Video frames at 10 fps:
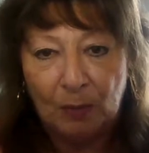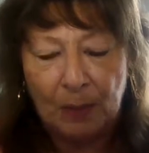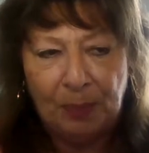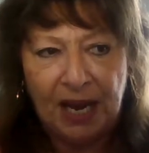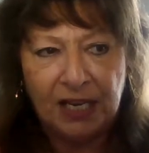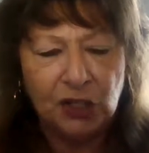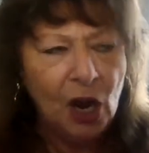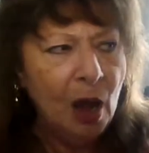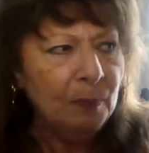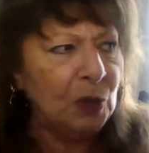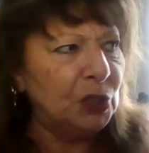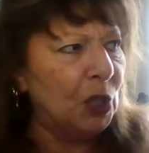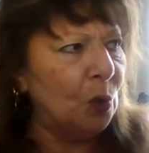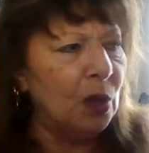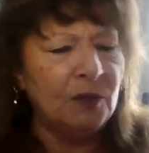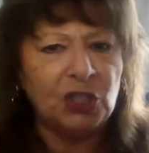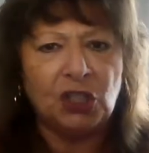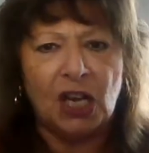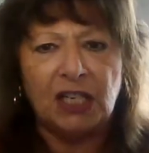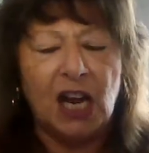my page, because then all of a
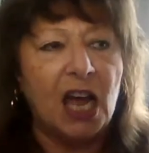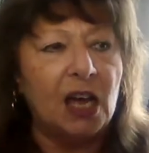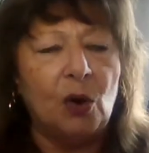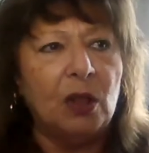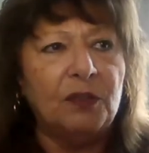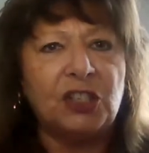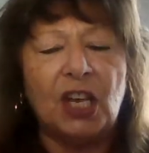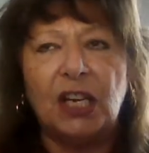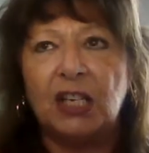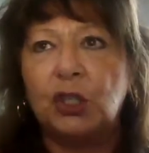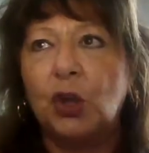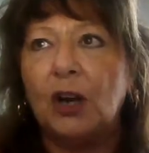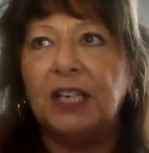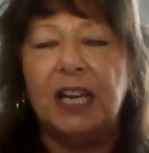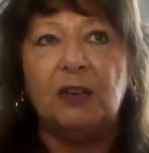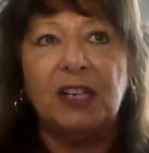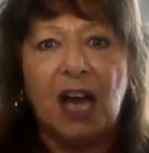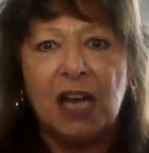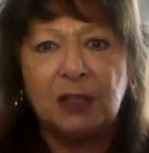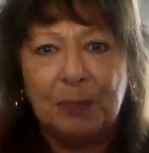sudden I started hearing
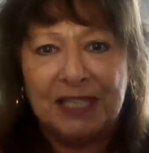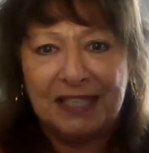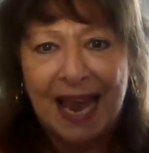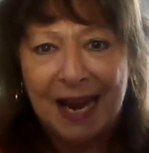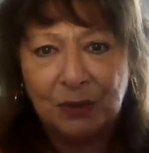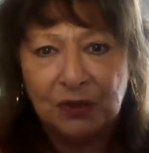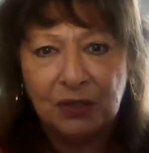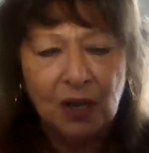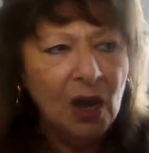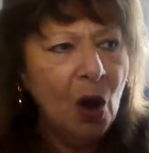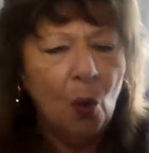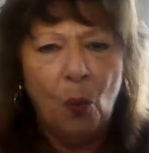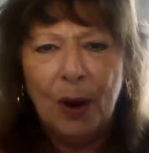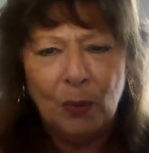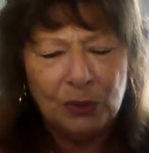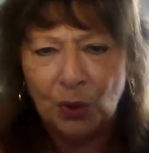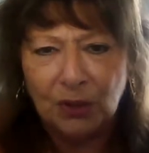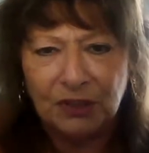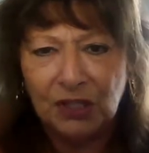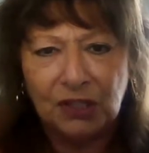cosmic sounds. Where was
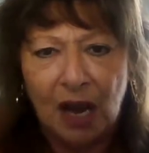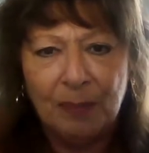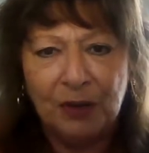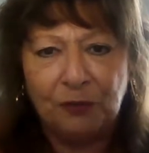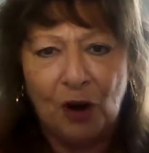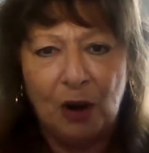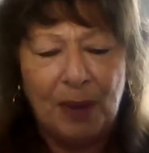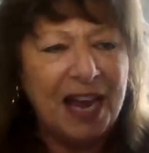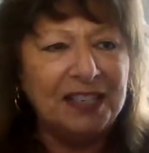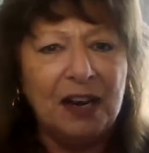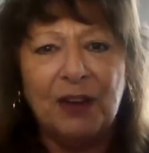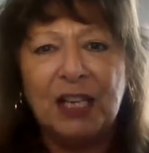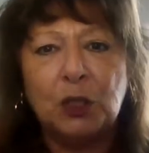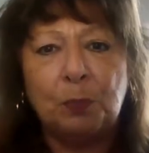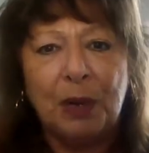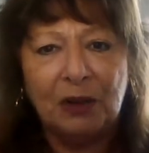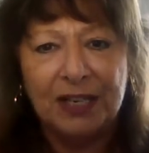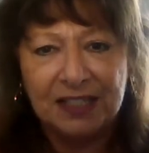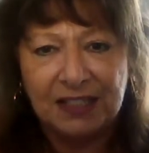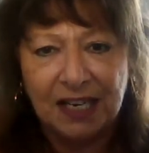all of this coming from? I had never
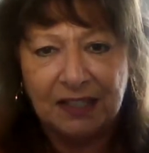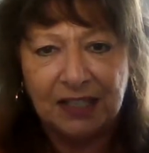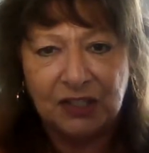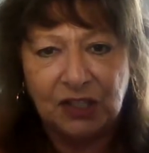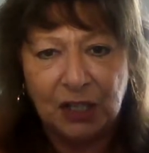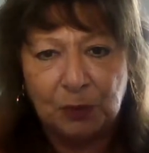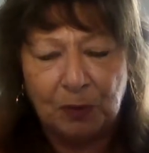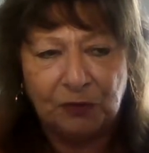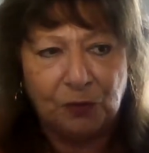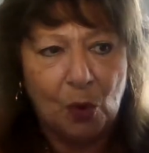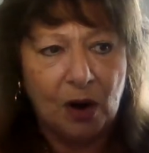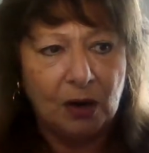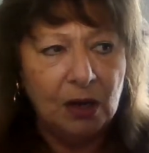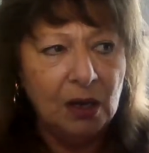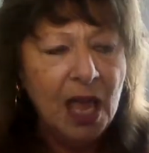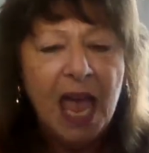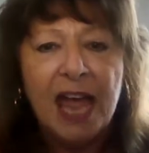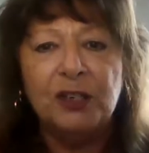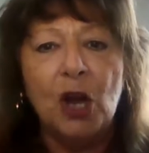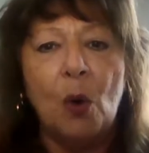experienced any of these things before,
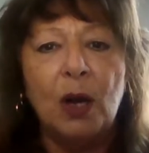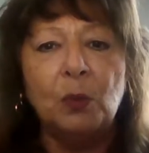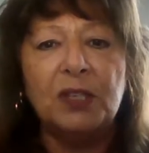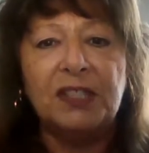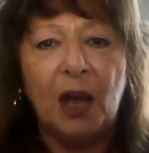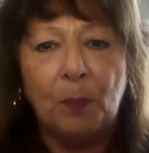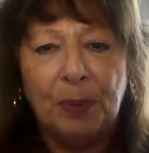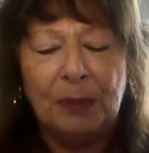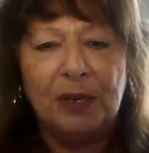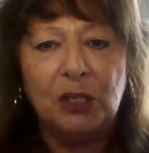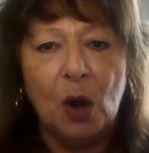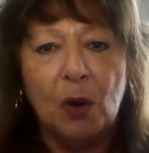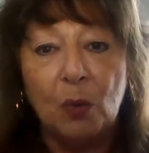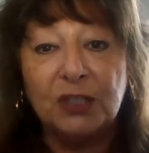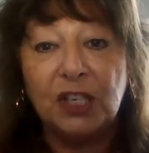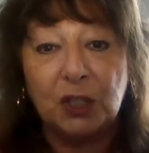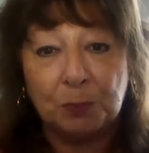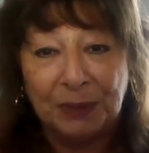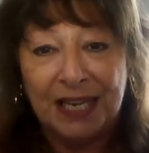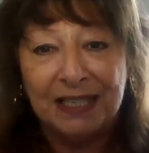and no one was helping me. No one was
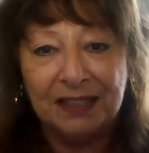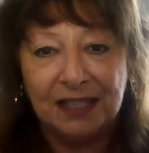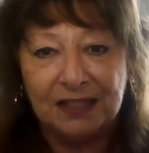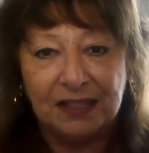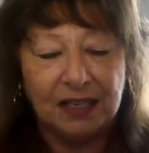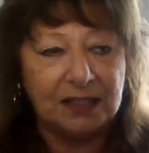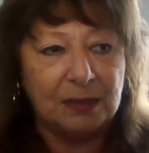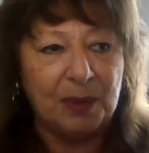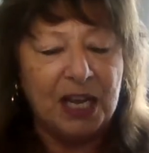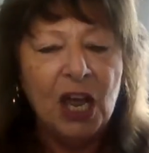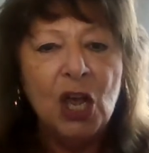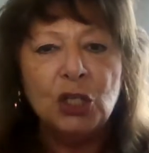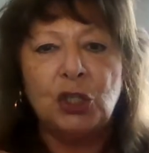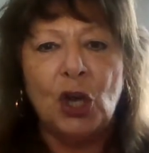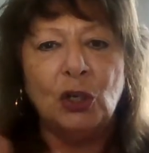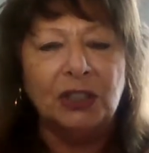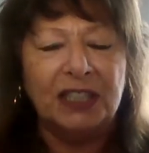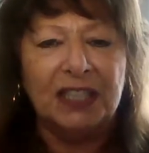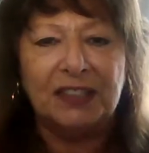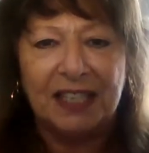explaining these things to me.
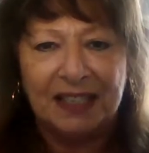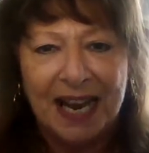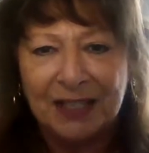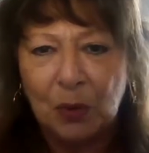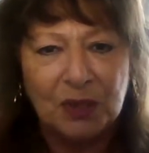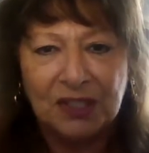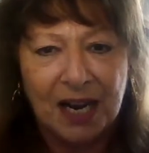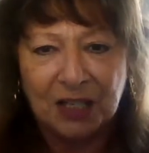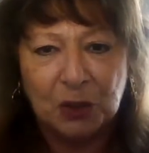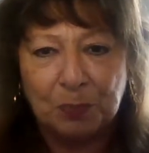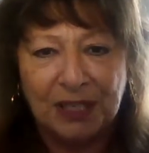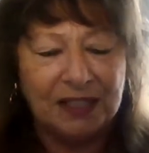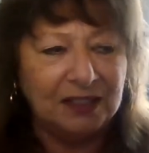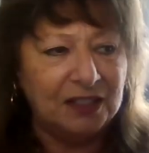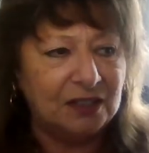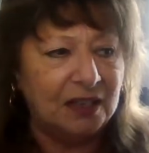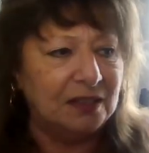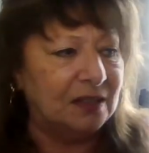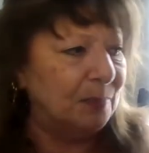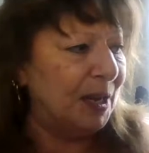Certainly Nithyananda was not explaining these
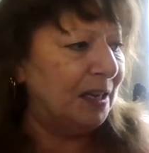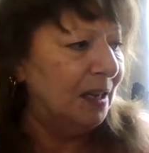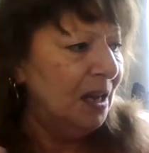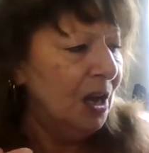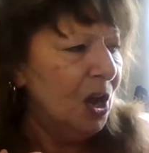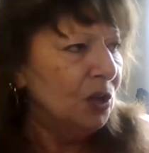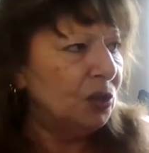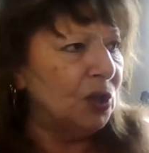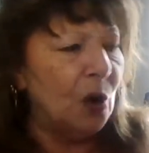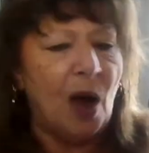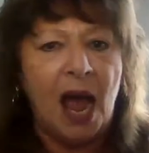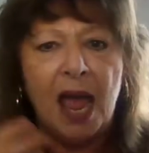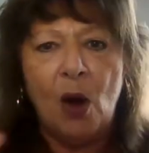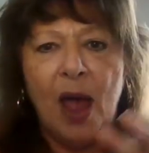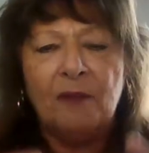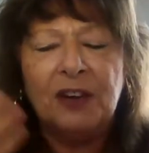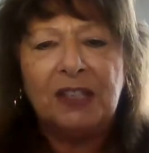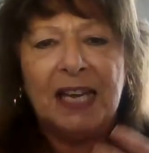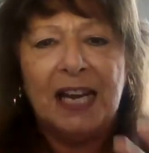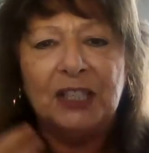things to me. So
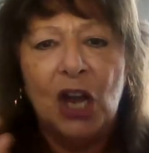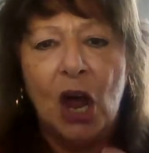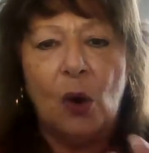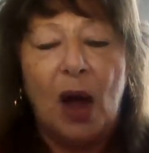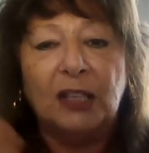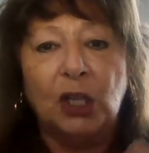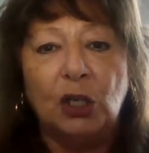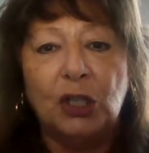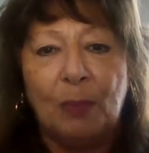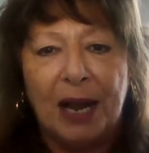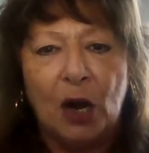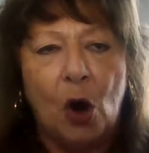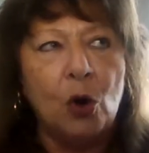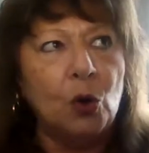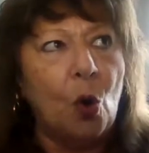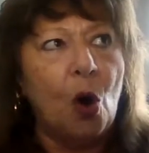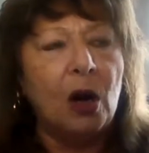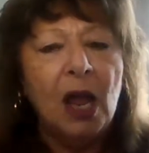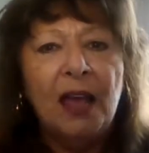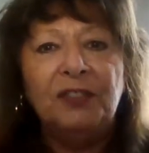everything I know, I learned on my own,
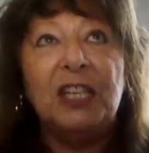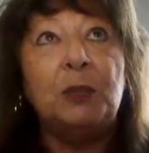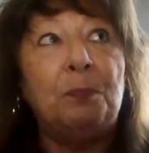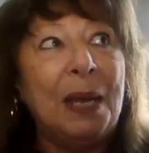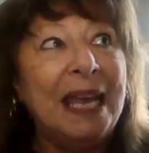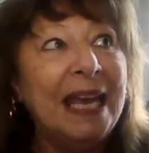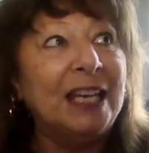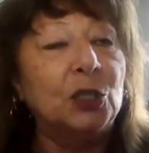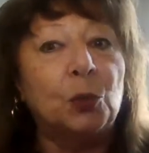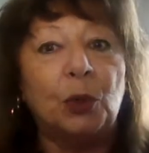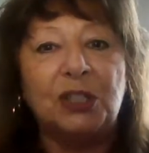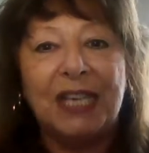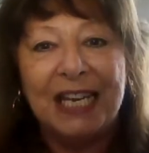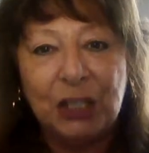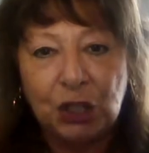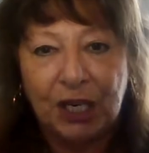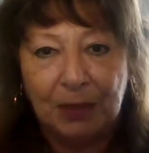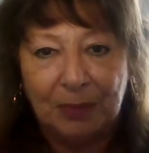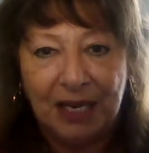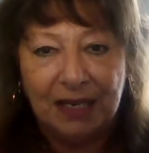or these beings were
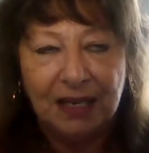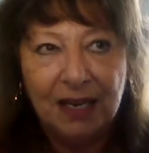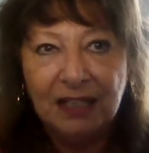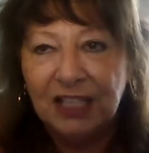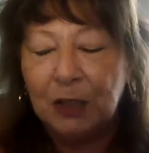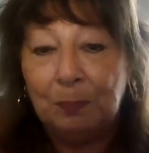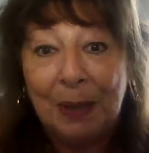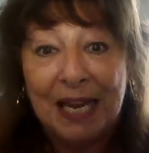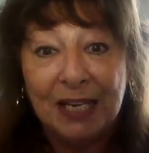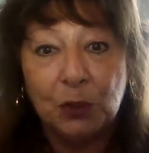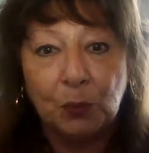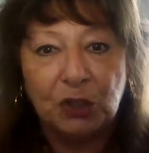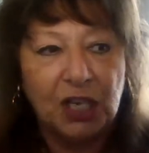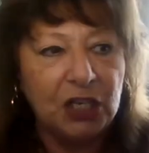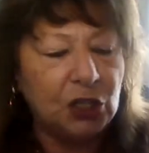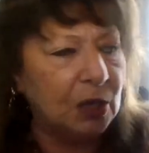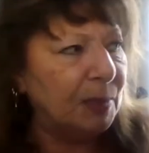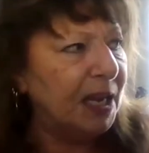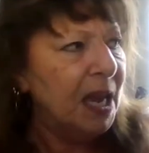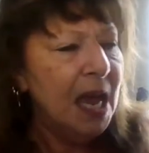teaching me. These beings were
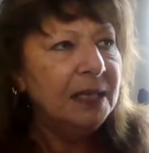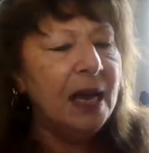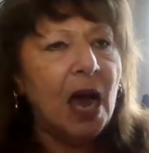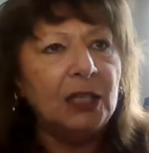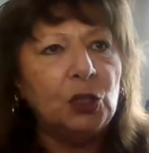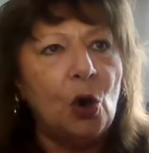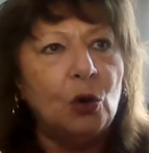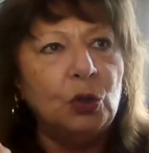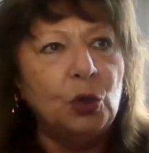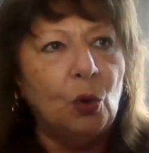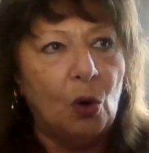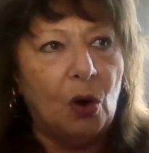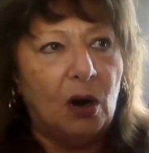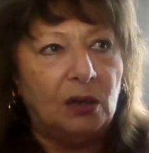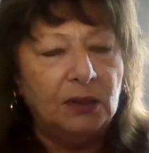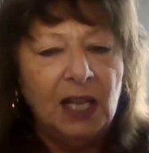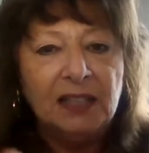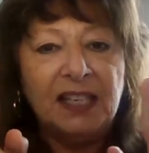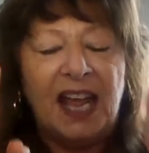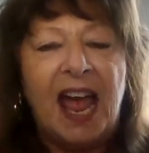teaching me. Now, I told you all
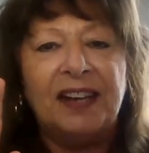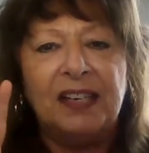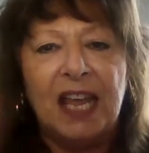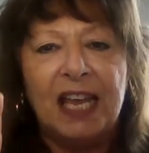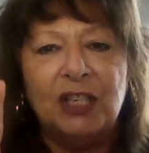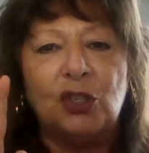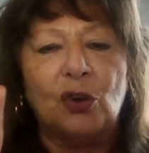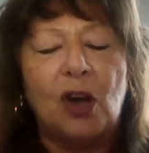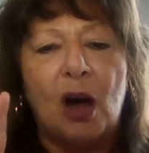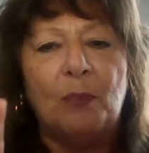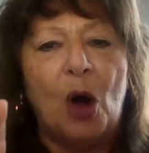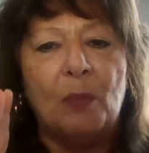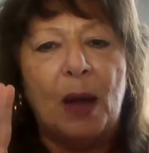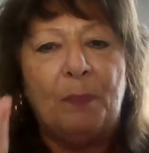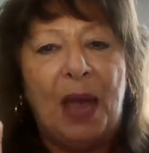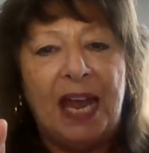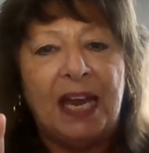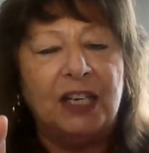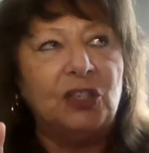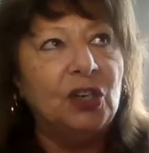that I had an angel come on my
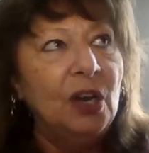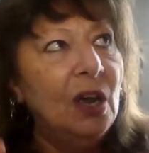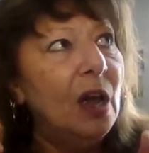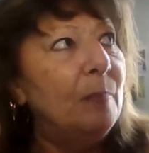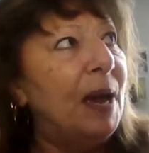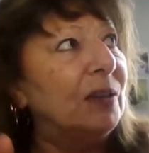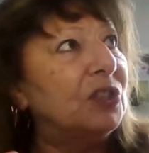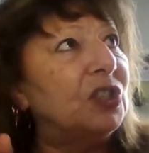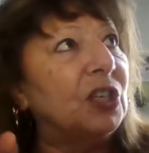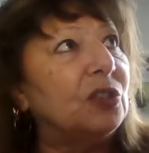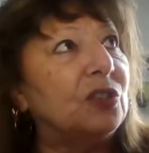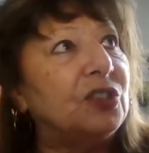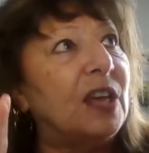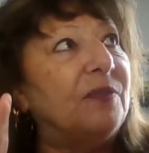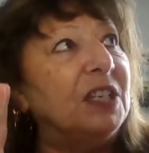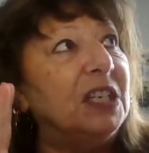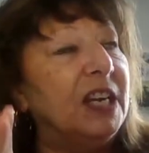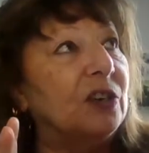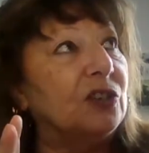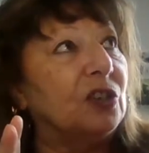page about 6 or 7
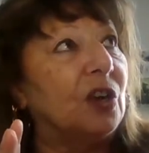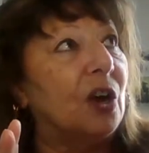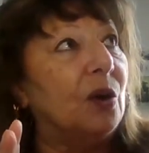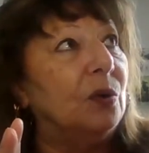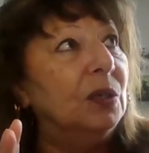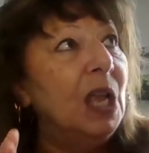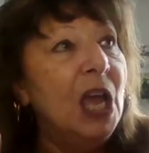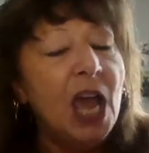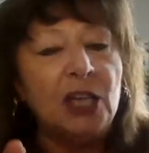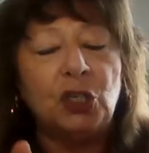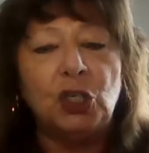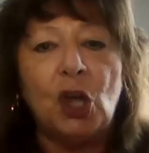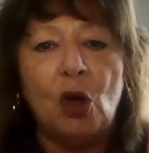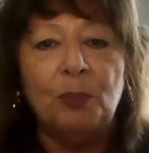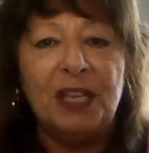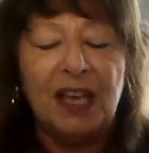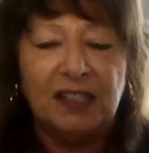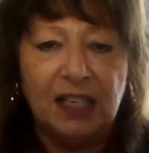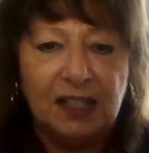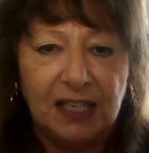years ago. And she told me
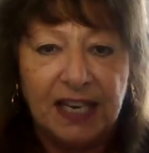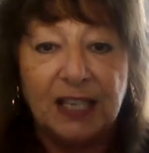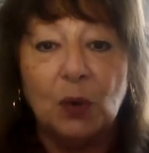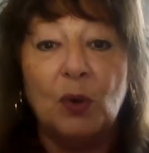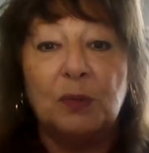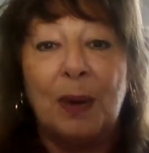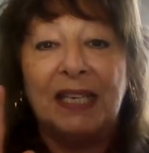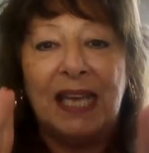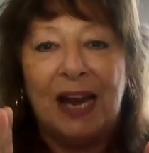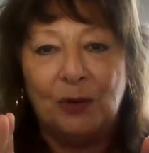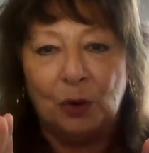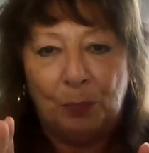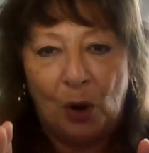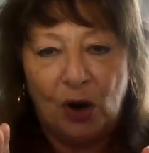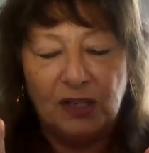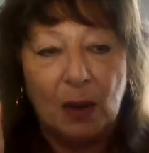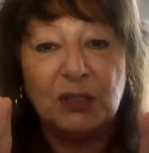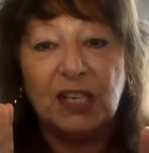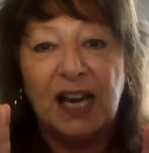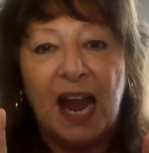that Nithyananda was my counterpart and I
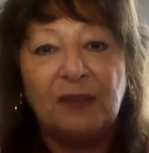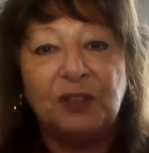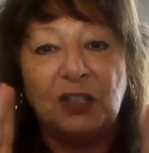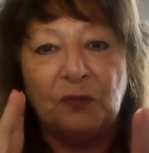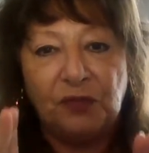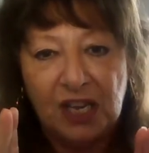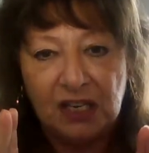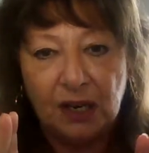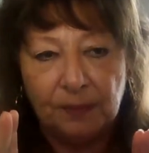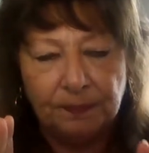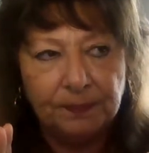was going to have to defeat him.